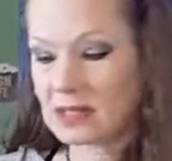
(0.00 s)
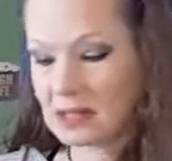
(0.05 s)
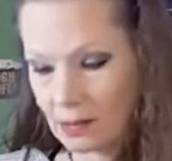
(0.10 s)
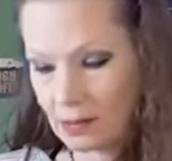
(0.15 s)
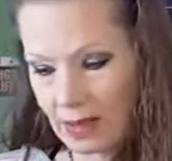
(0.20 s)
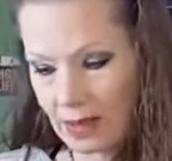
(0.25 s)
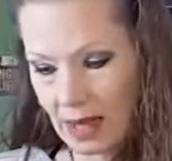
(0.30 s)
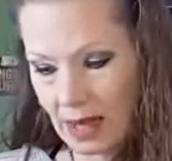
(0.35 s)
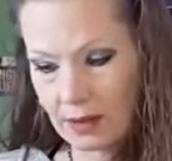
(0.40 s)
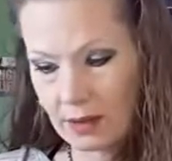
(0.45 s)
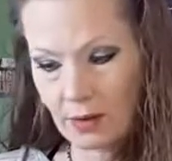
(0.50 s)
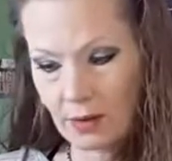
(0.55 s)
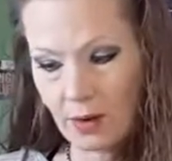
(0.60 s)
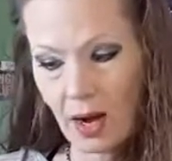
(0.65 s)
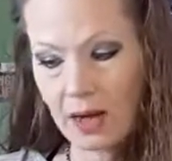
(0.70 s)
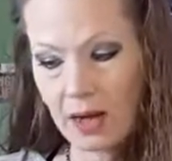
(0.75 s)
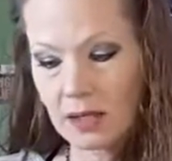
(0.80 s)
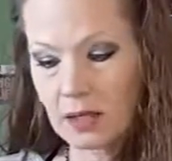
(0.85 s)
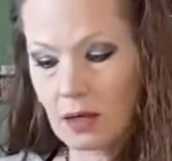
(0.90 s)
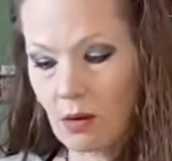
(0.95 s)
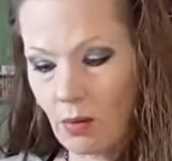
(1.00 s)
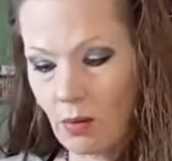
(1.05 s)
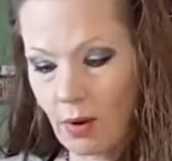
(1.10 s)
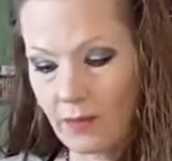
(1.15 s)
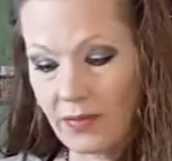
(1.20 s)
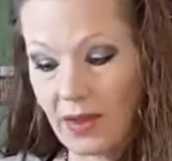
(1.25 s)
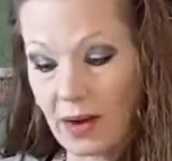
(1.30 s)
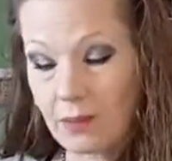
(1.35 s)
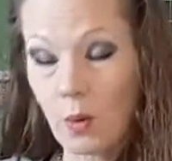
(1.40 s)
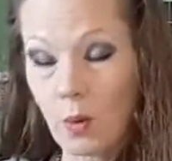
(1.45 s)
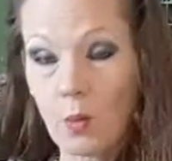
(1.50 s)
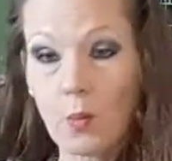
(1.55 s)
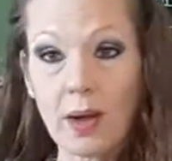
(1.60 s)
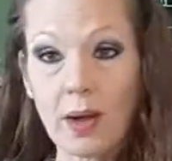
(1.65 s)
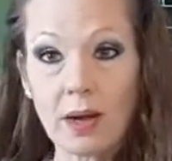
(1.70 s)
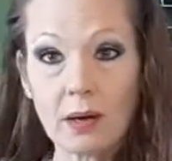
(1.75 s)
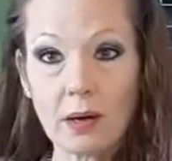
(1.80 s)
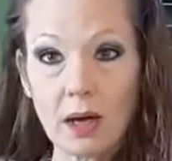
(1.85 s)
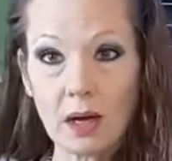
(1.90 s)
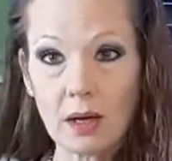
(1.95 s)
CBN that I know that I'm
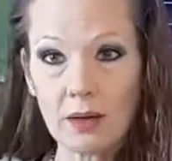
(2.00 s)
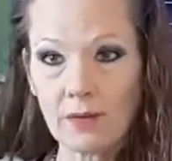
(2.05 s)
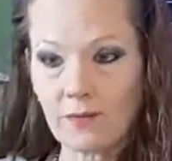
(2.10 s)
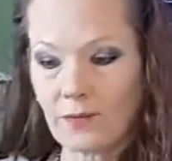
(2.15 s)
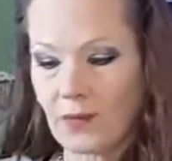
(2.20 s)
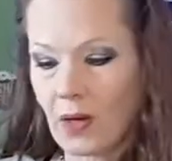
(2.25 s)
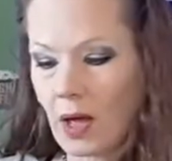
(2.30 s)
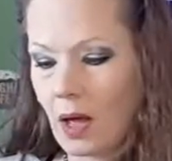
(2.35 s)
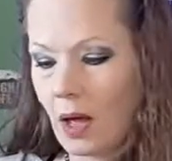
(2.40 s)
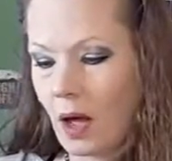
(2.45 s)
aware of.